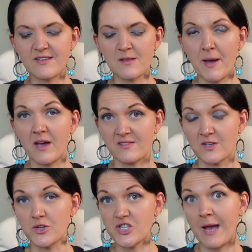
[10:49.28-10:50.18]
to the person
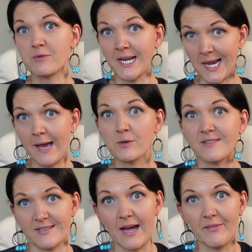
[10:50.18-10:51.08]
who's shouting
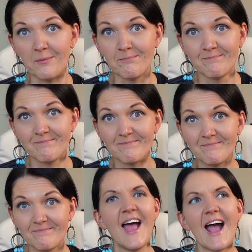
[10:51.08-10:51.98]
loudest at them.
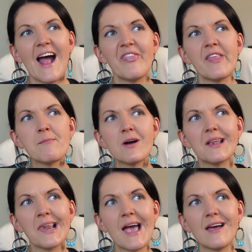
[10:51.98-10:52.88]
And they might
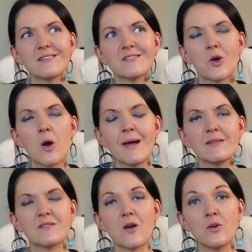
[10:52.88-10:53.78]
let
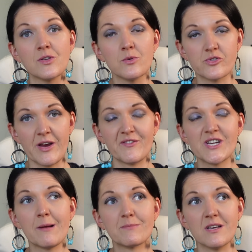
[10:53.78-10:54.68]
comments on your draft
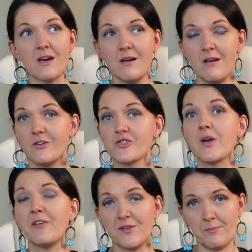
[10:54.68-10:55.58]
chapter
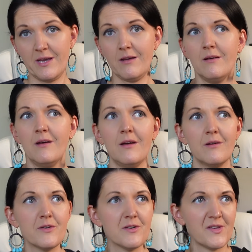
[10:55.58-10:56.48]
drift a bit
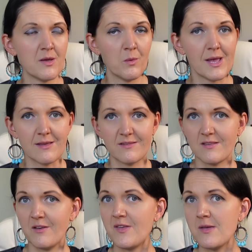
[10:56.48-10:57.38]
for a few weeks,
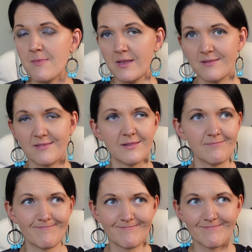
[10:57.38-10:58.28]
a few months, and
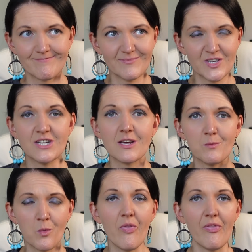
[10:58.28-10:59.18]
you don't
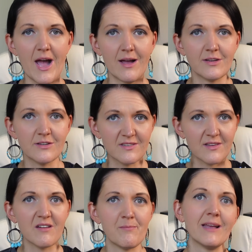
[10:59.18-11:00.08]
want that. You
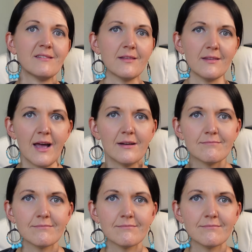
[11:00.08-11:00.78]
deserve better than that.